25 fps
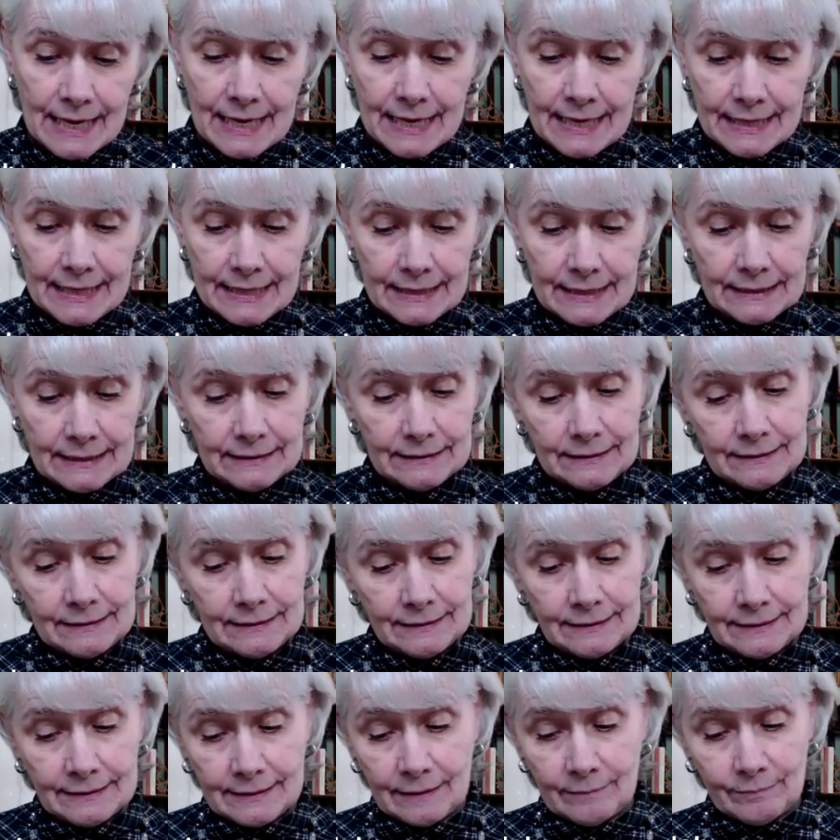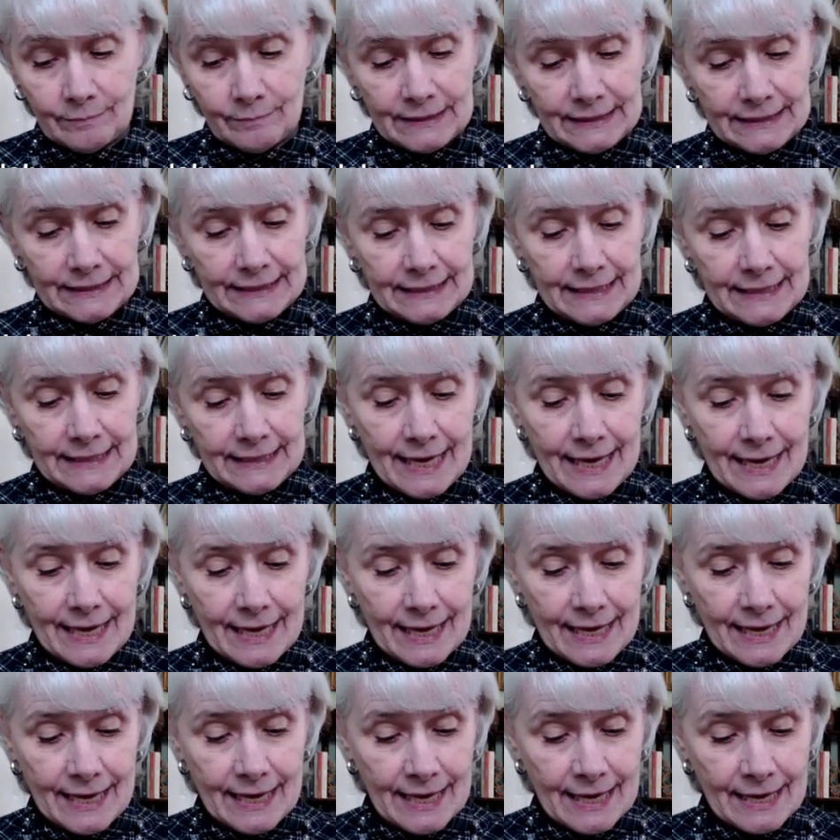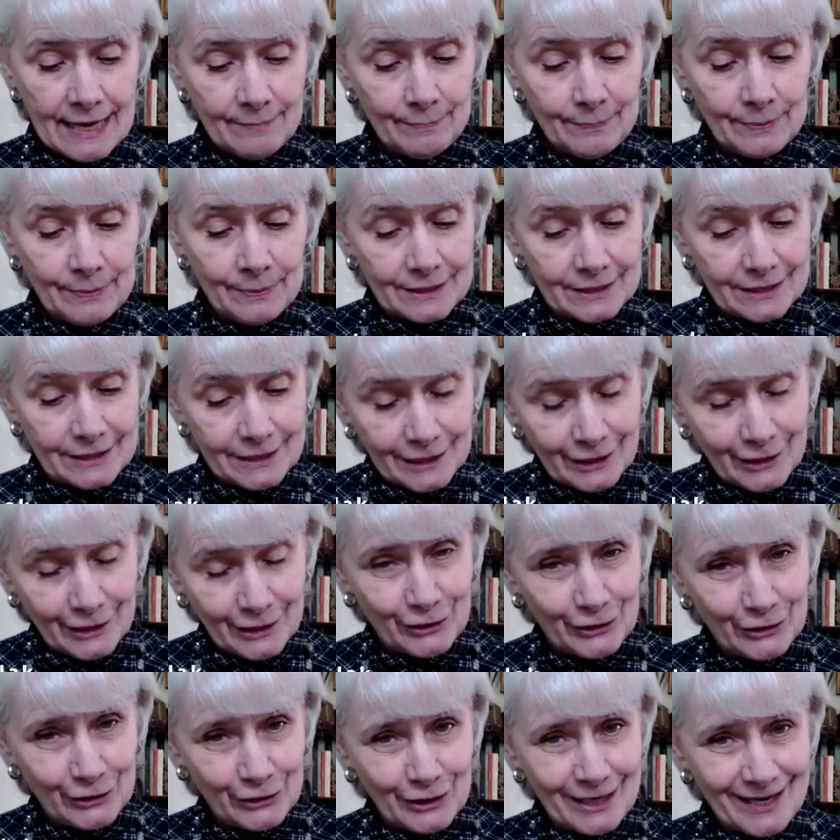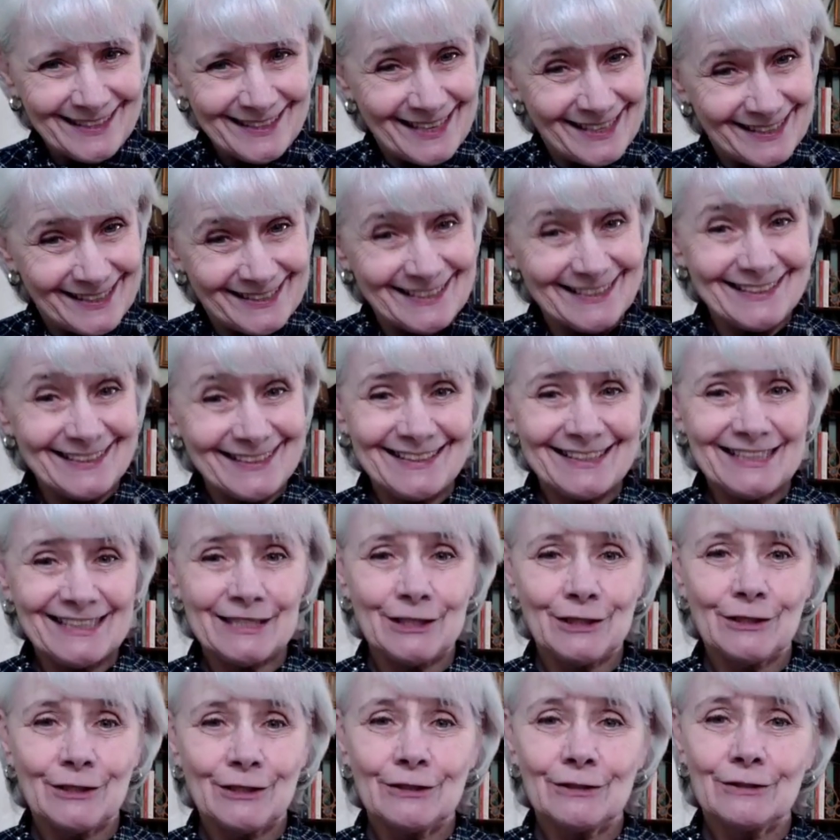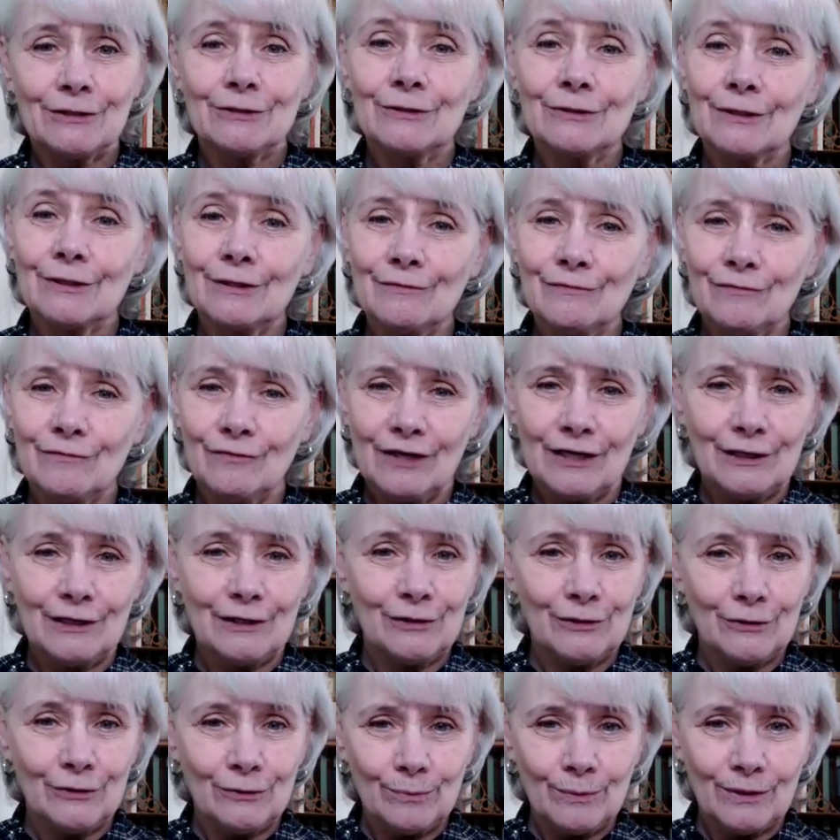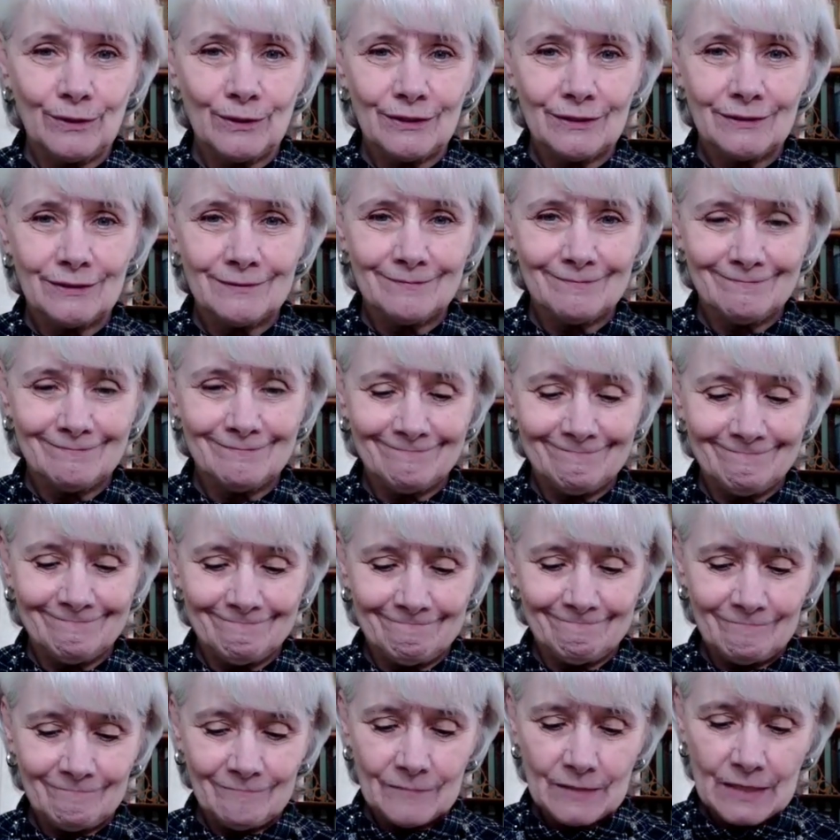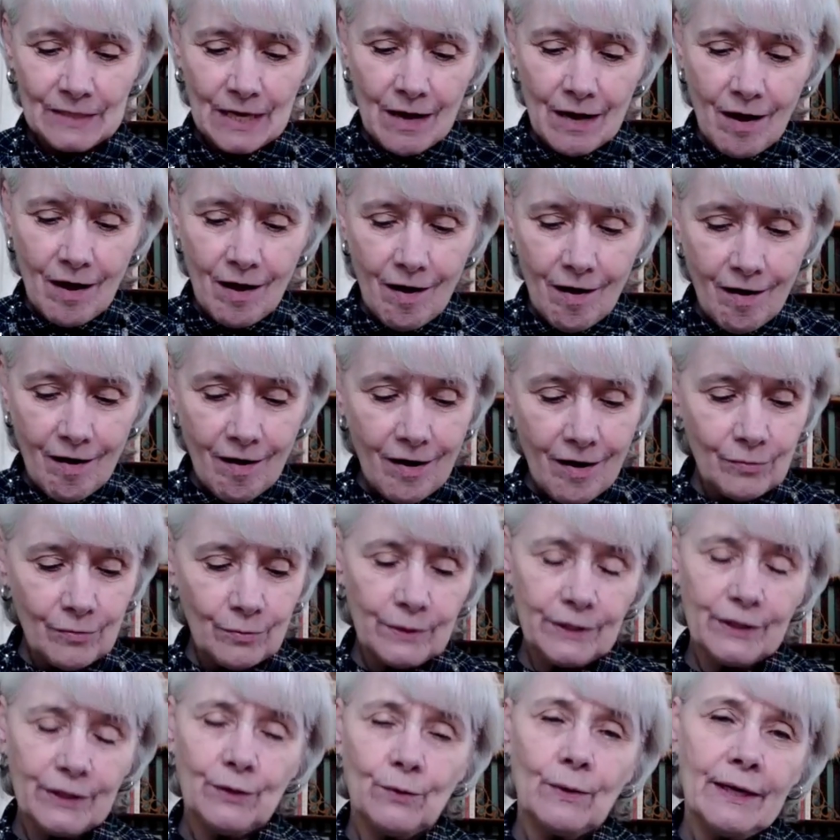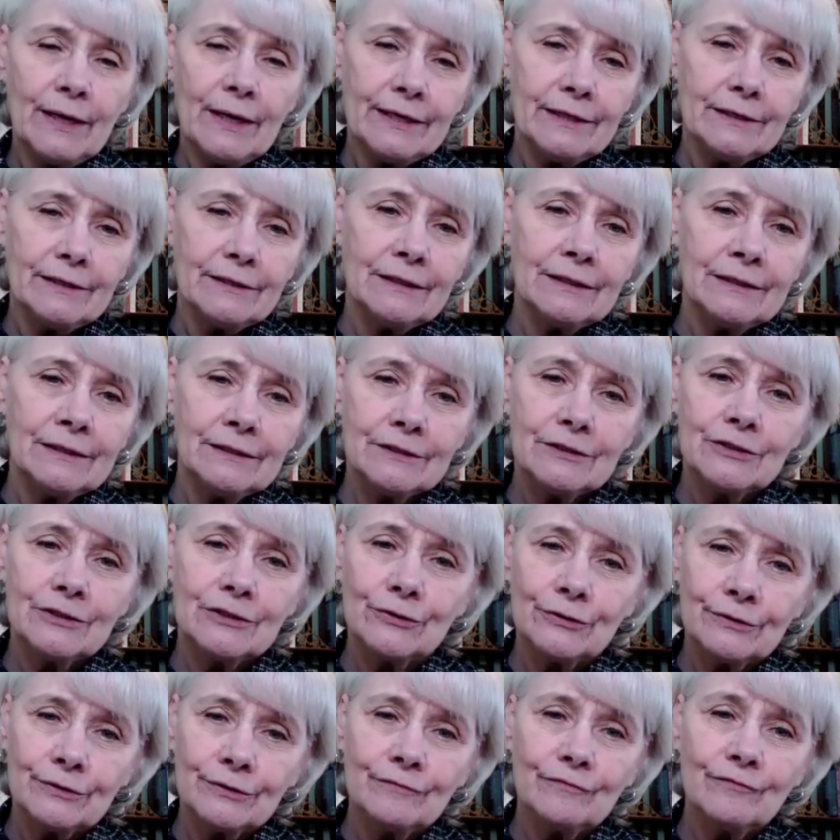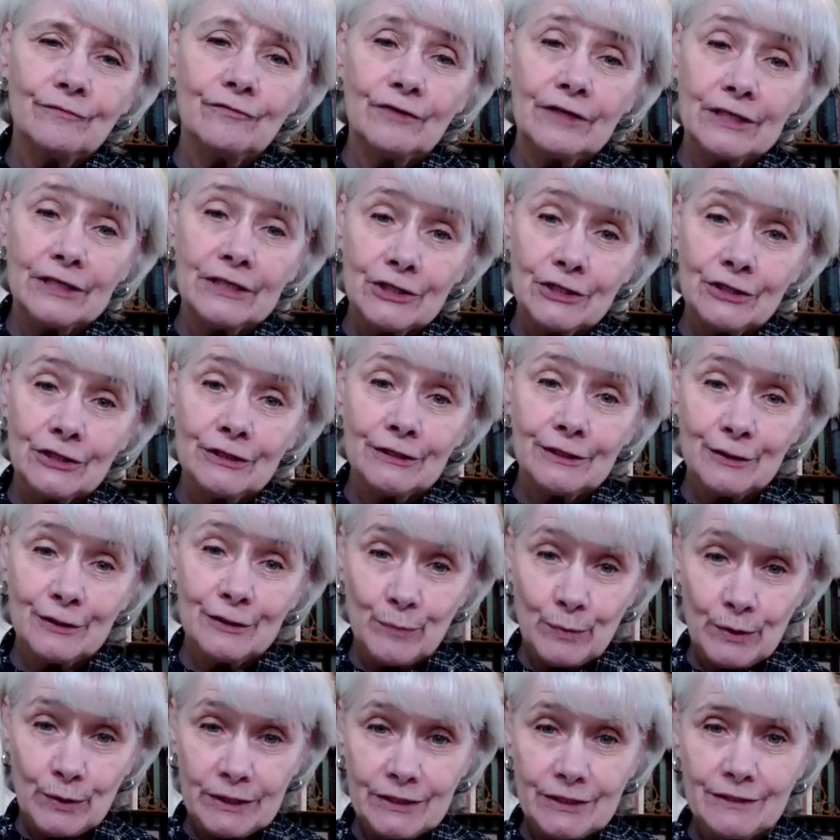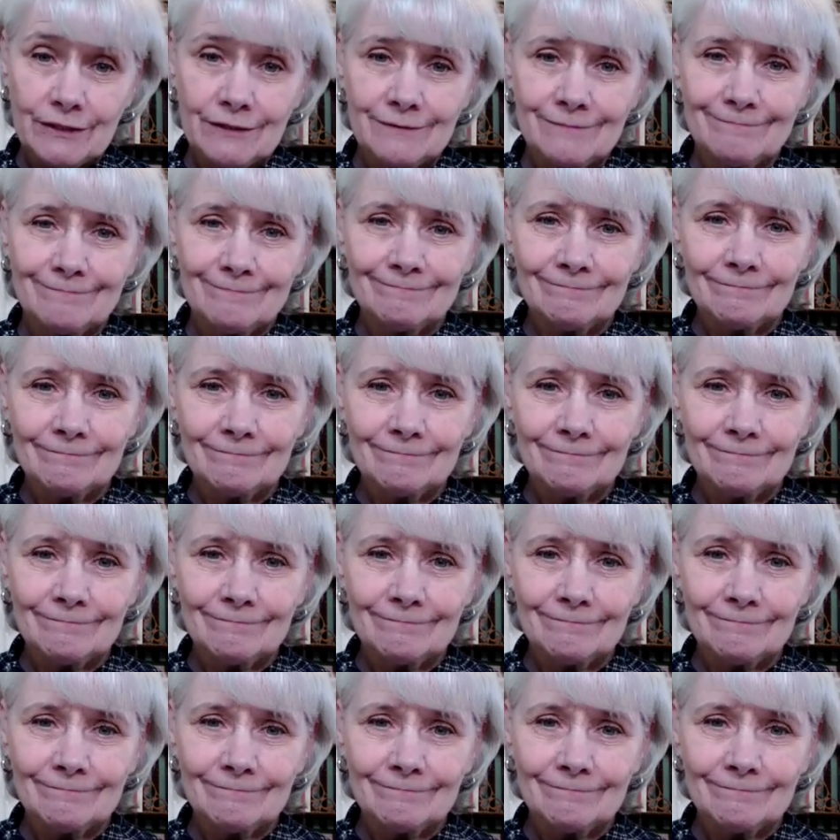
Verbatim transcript: and some need particular antics to convey humor. All require a certain facial expression.